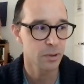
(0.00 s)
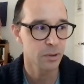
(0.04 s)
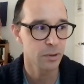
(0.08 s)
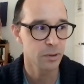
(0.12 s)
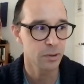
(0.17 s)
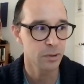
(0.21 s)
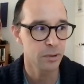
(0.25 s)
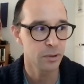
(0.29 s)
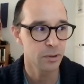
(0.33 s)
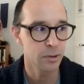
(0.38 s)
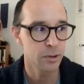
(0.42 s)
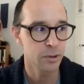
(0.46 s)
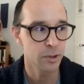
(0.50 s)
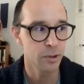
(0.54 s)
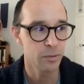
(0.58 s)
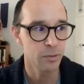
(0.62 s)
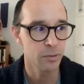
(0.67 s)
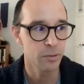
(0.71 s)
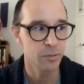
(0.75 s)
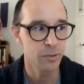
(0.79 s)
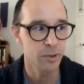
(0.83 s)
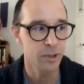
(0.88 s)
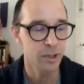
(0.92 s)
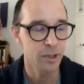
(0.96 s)
you know,
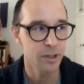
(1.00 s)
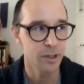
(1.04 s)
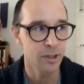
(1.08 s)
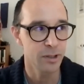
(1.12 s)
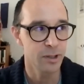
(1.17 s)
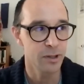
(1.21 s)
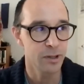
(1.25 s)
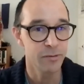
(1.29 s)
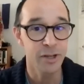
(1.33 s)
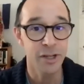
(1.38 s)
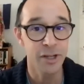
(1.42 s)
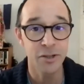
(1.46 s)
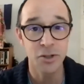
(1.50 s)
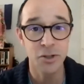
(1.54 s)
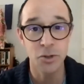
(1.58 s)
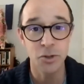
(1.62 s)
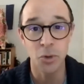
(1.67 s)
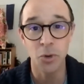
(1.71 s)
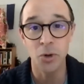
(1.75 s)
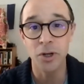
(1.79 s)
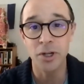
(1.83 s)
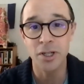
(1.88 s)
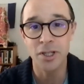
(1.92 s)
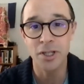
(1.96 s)
of
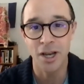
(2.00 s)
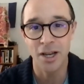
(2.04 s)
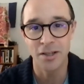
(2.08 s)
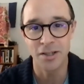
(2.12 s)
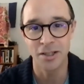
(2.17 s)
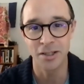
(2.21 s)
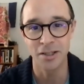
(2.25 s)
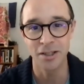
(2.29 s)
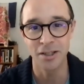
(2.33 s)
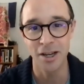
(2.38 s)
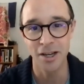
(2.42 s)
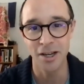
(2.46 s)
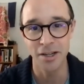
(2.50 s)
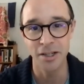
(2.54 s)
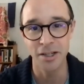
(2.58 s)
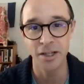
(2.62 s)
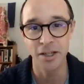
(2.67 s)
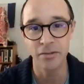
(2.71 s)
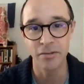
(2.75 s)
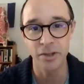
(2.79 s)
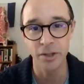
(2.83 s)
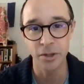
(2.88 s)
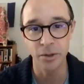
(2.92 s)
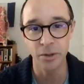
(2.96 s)
historicizing the idea
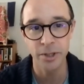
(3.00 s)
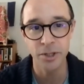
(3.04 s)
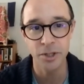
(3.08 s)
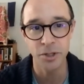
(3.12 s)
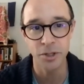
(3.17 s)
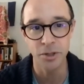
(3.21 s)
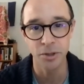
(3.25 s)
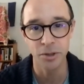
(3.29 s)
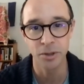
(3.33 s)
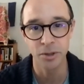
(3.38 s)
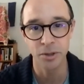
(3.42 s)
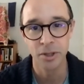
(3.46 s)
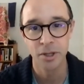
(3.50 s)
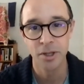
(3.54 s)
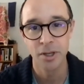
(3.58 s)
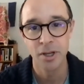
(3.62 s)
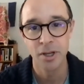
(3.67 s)
of the original,